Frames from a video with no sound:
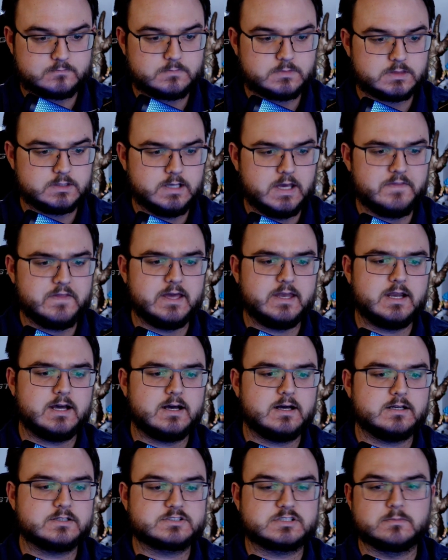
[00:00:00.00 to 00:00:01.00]
And then
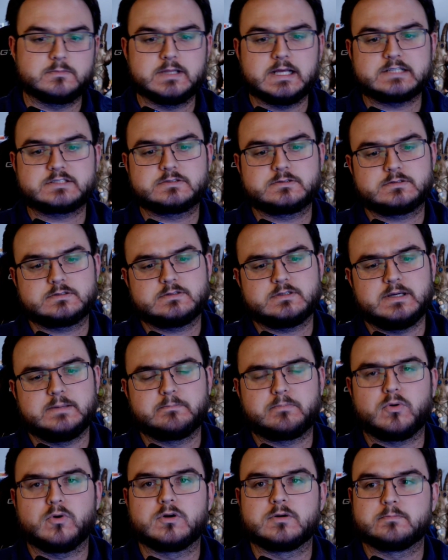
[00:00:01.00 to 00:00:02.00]
some less
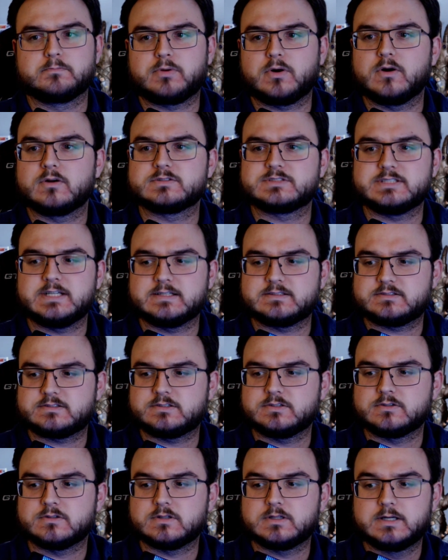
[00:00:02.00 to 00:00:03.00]
important parts, yet
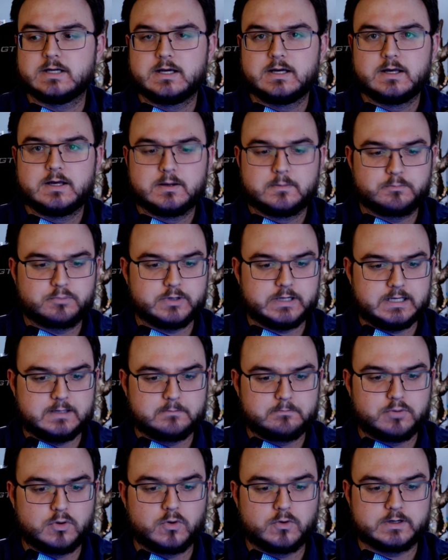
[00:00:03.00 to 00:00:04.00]
still pretty
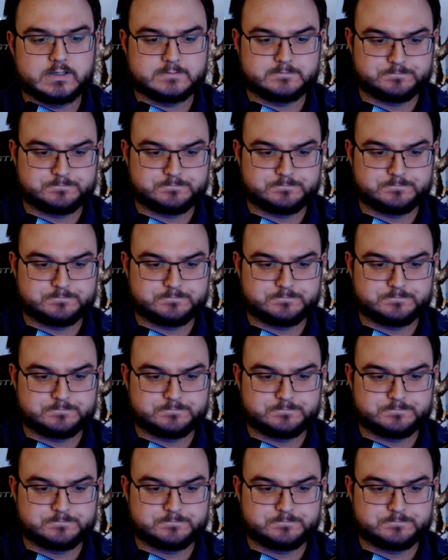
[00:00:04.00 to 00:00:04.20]
important.